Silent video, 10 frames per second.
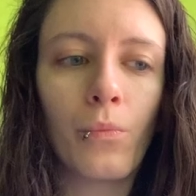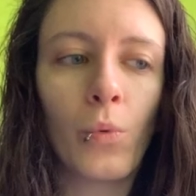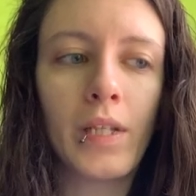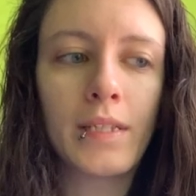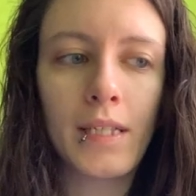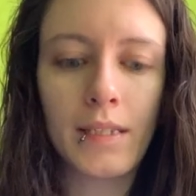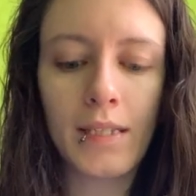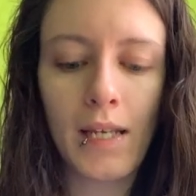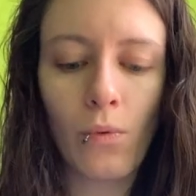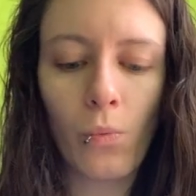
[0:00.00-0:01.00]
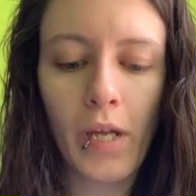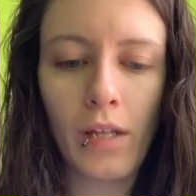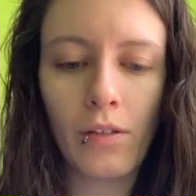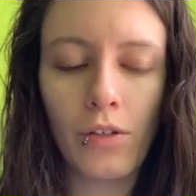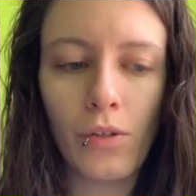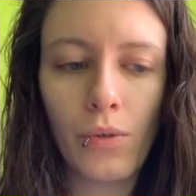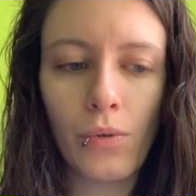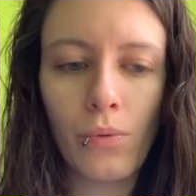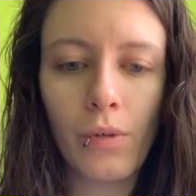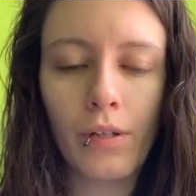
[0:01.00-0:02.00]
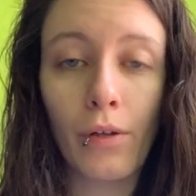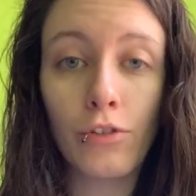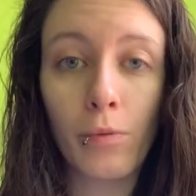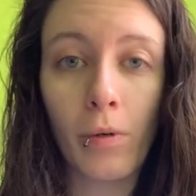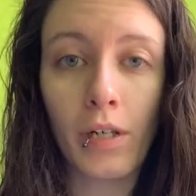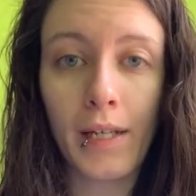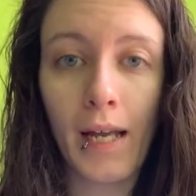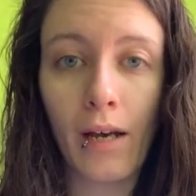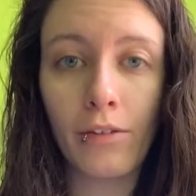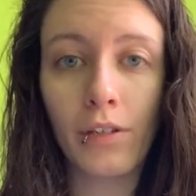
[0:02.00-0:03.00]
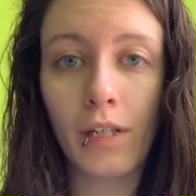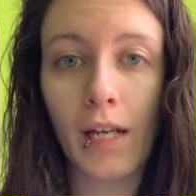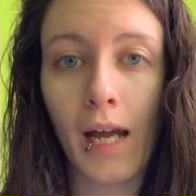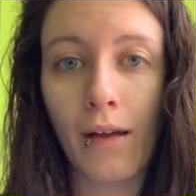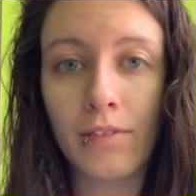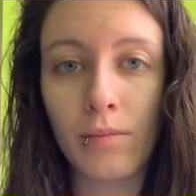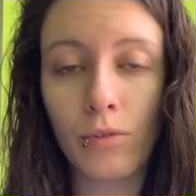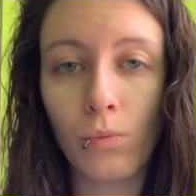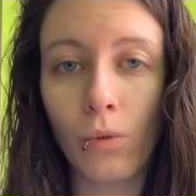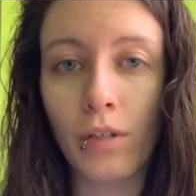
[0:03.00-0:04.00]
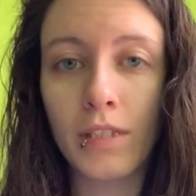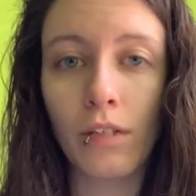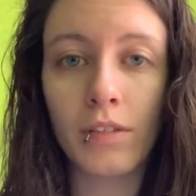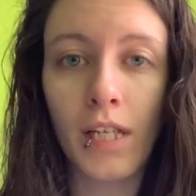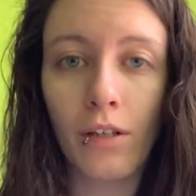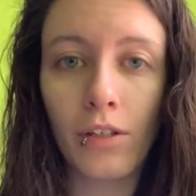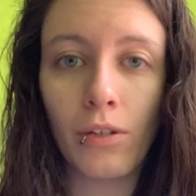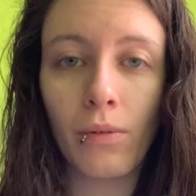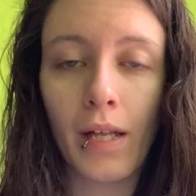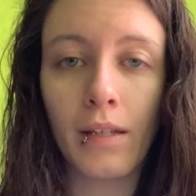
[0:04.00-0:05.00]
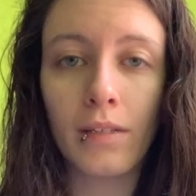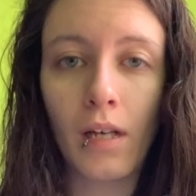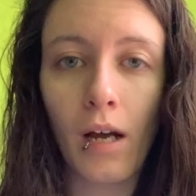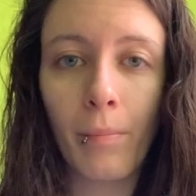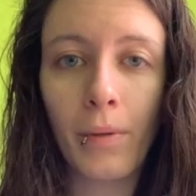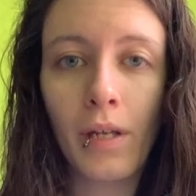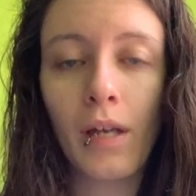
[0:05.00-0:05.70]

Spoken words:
with Cincy, when you close your party out, you're going to have some rewards. It'll tell you at the top,